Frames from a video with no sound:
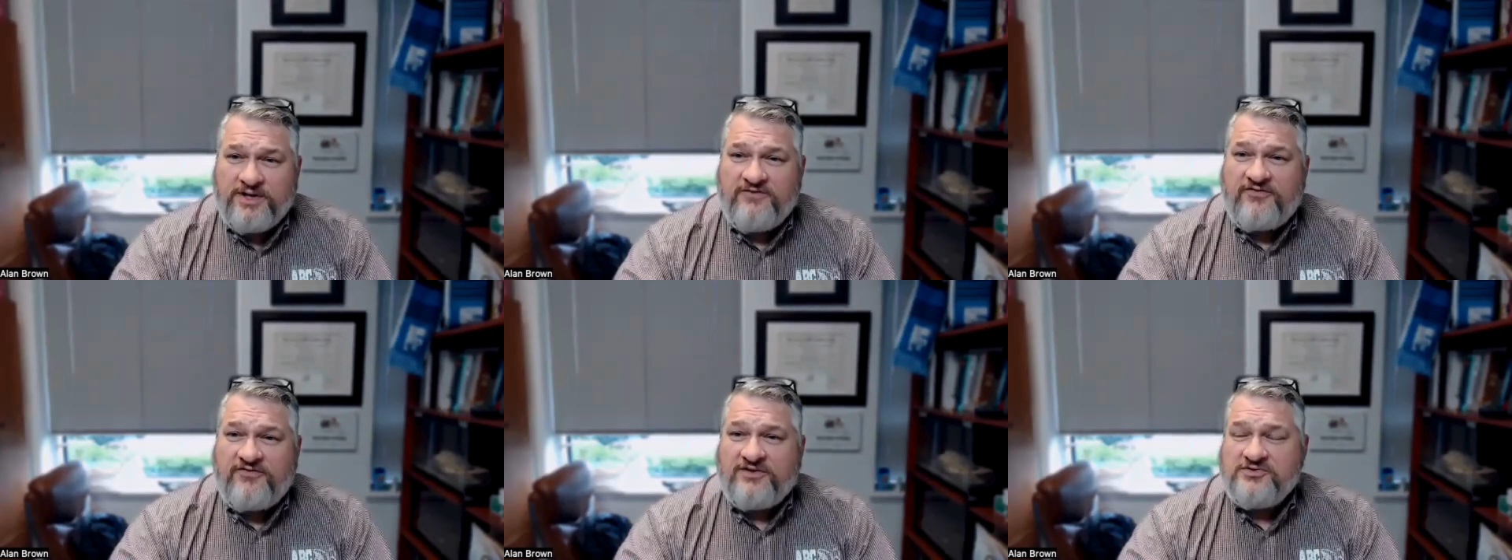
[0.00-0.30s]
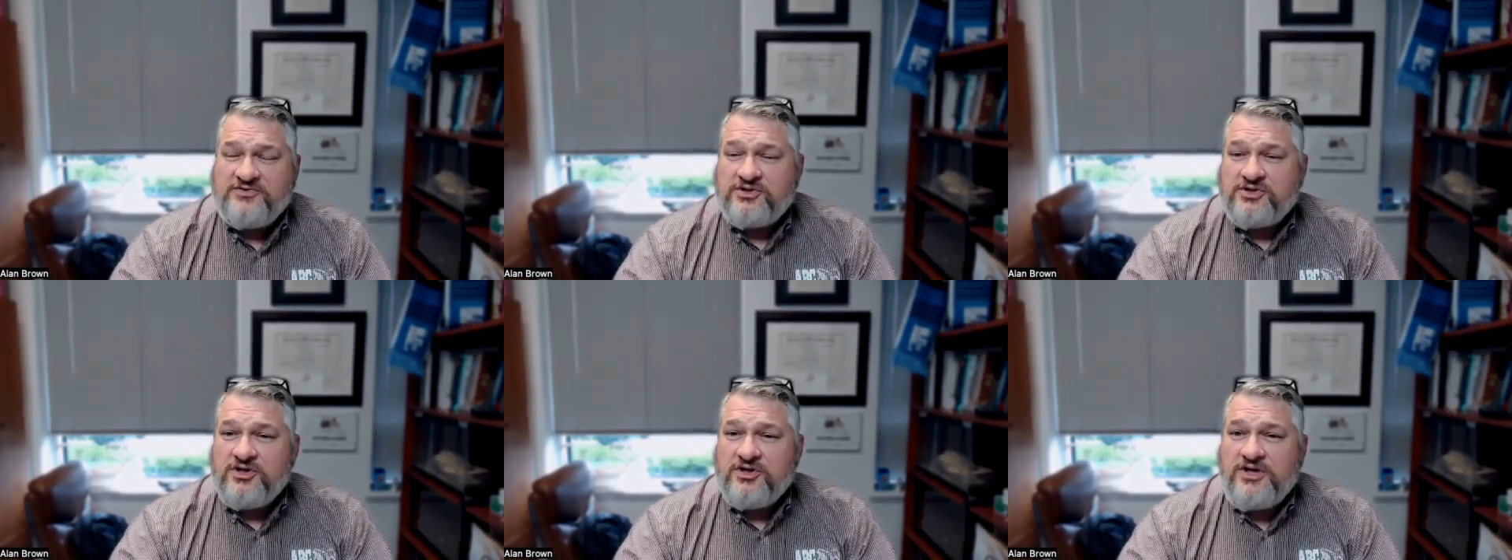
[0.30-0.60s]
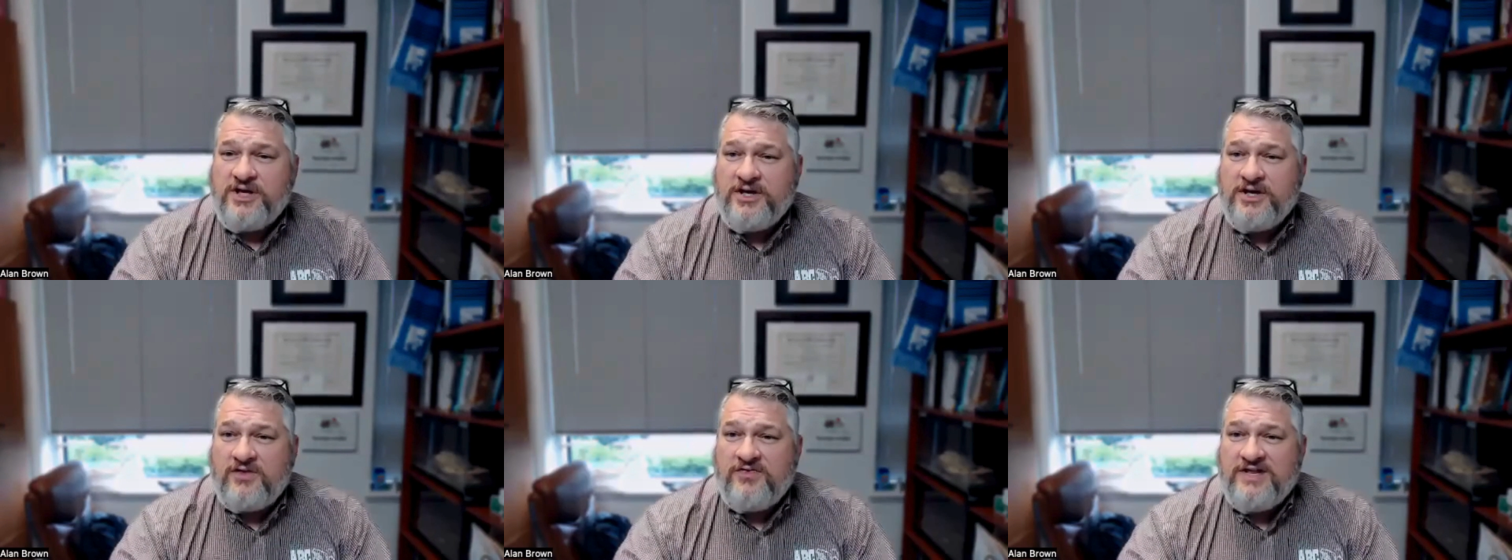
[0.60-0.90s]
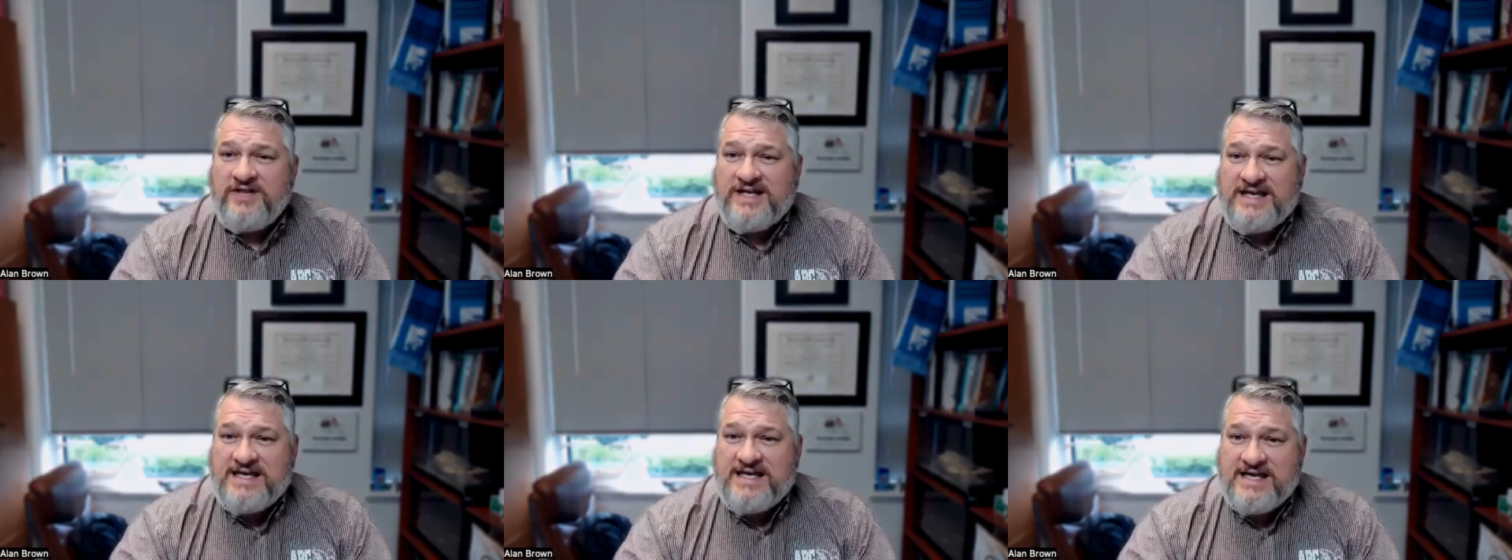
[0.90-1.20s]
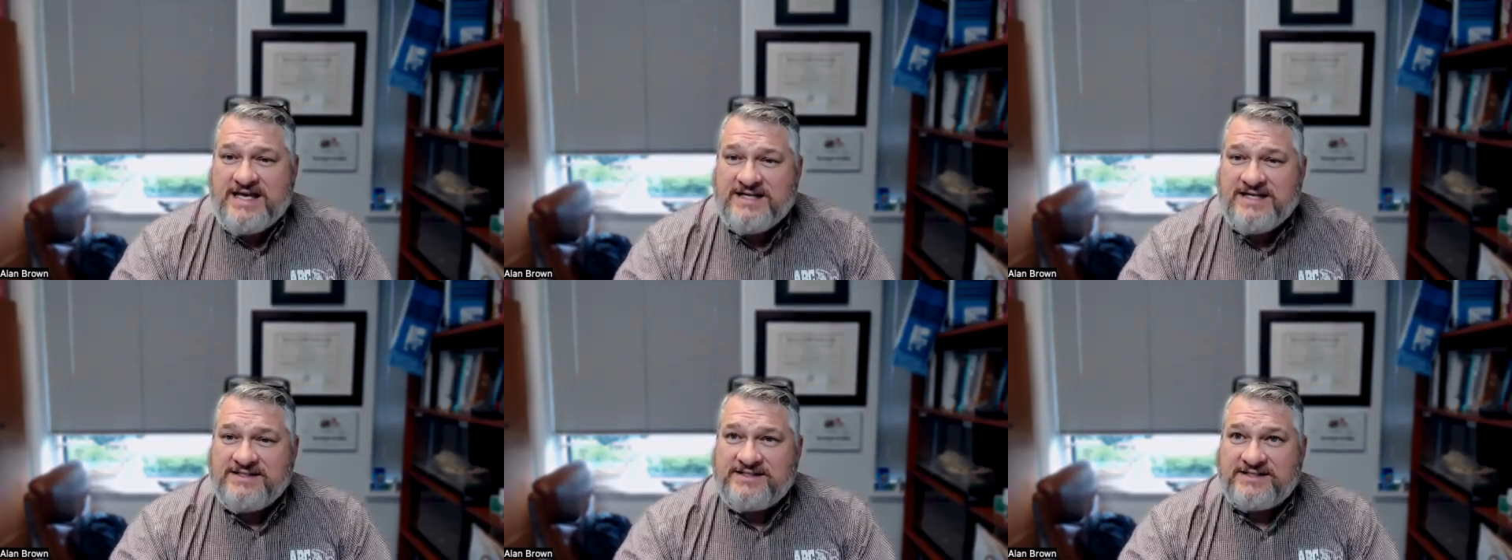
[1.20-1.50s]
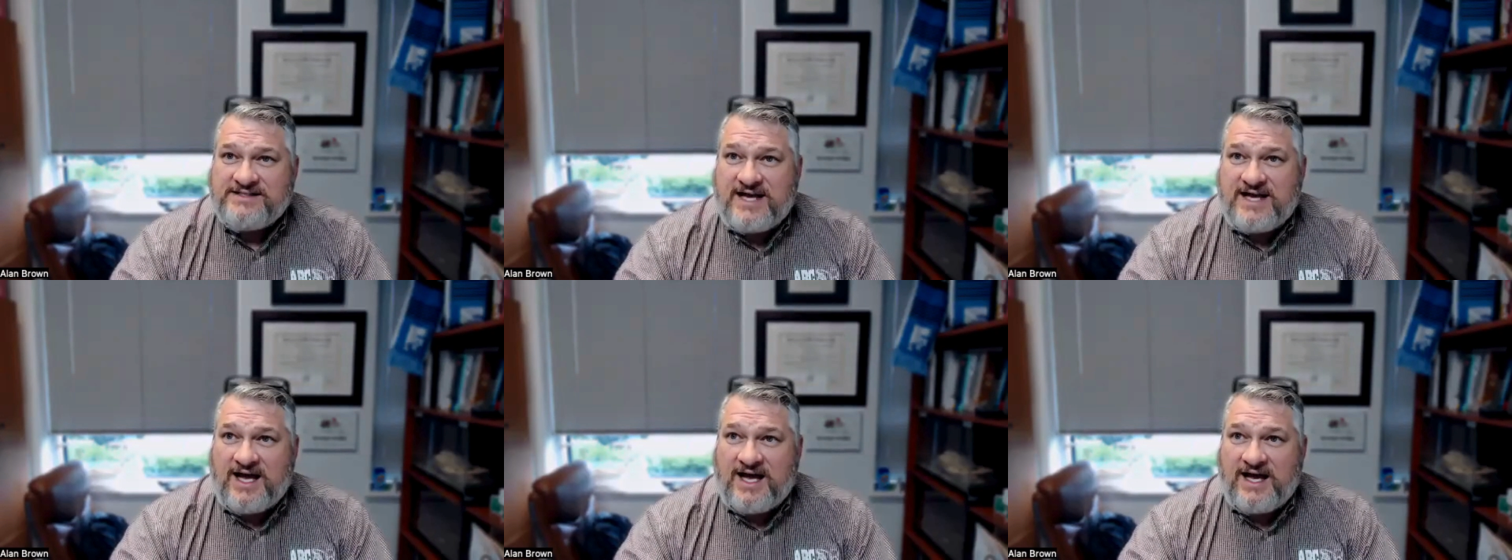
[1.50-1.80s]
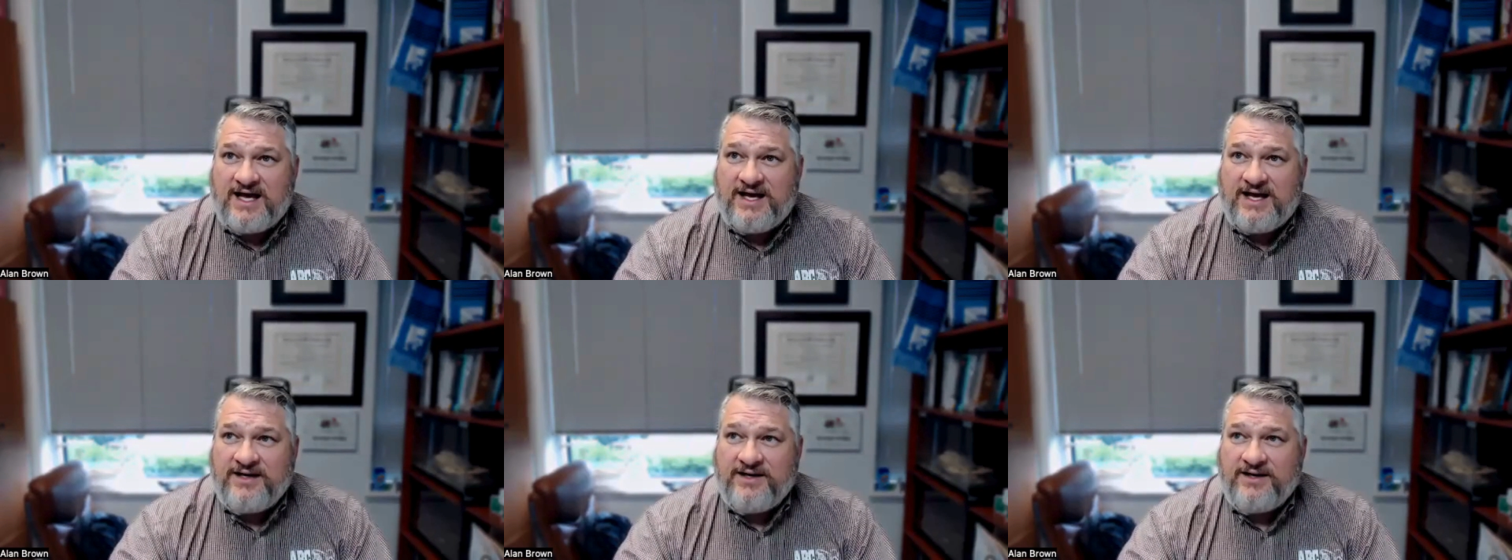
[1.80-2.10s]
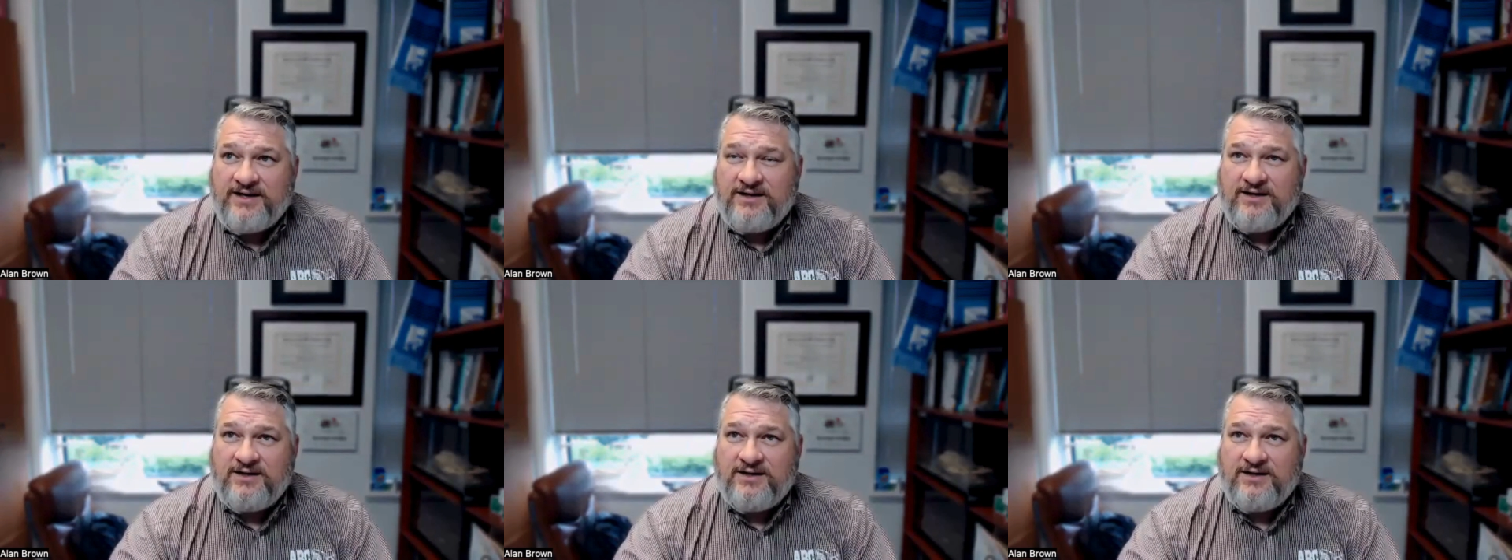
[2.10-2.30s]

If I was looking on the inside,